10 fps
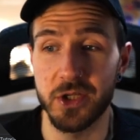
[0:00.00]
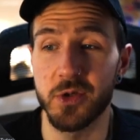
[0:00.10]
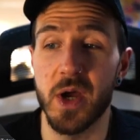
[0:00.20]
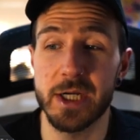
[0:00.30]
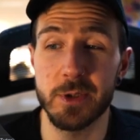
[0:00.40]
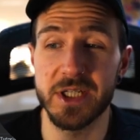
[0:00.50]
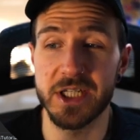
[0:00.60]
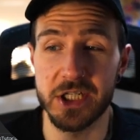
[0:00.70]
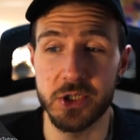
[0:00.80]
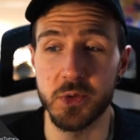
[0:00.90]
you actually
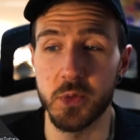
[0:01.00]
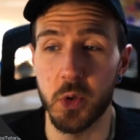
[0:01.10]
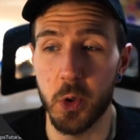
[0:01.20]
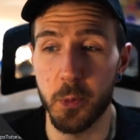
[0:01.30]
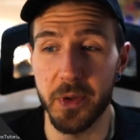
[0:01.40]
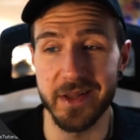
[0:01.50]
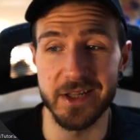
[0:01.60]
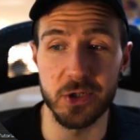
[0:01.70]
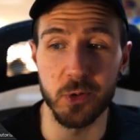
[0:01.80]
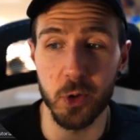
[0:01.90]
need to open
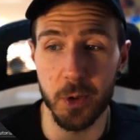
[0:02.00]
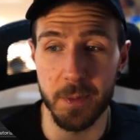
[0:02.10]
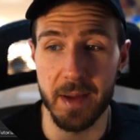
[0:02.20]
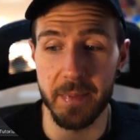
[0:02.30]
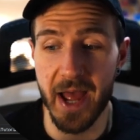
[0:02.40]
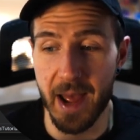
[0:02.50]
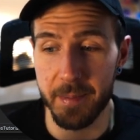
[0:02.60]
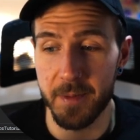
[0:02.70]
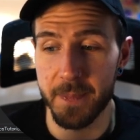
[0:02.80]
the Google Map app